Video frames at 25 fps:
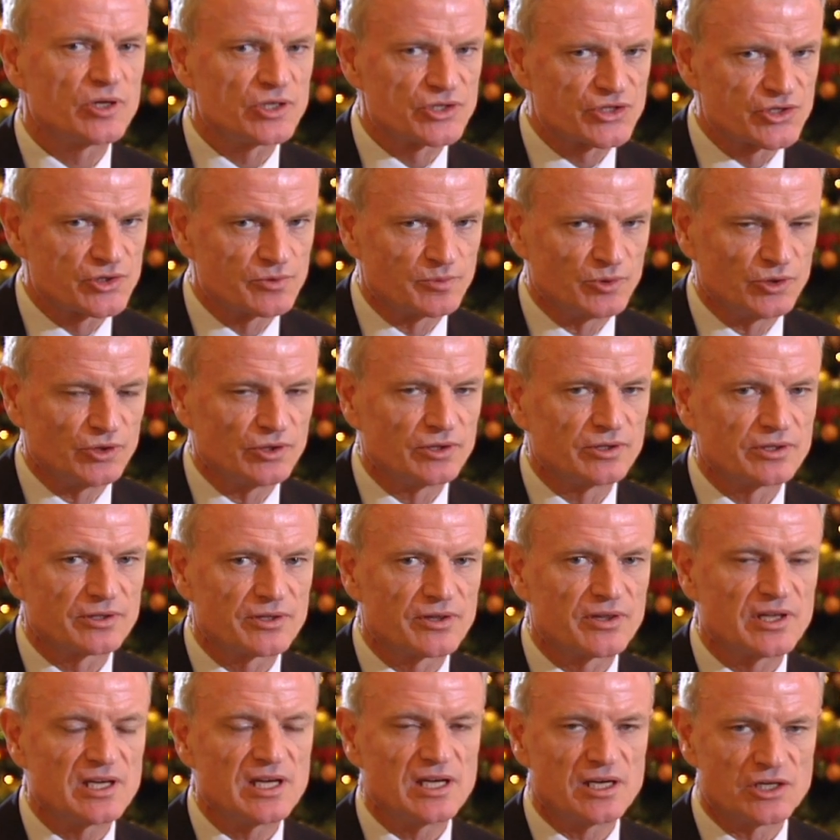possible
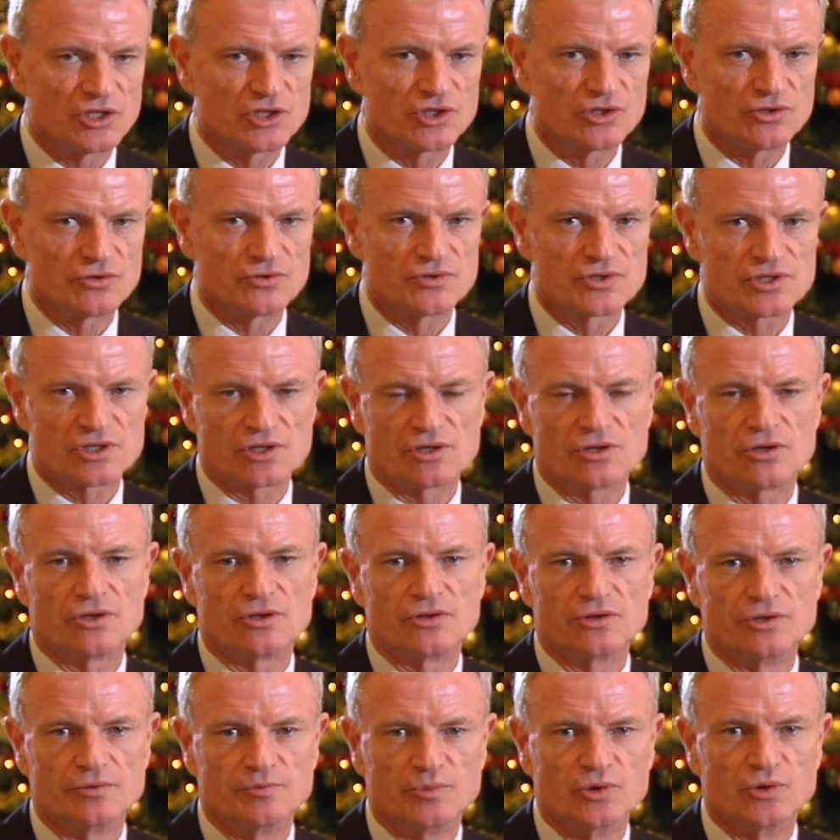the issues
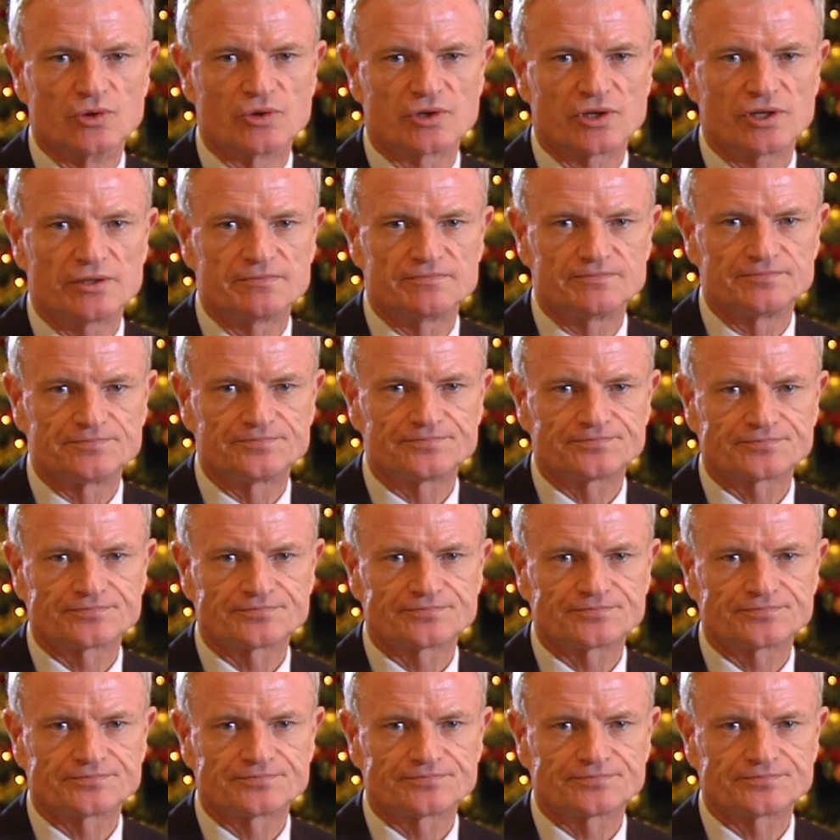on the border.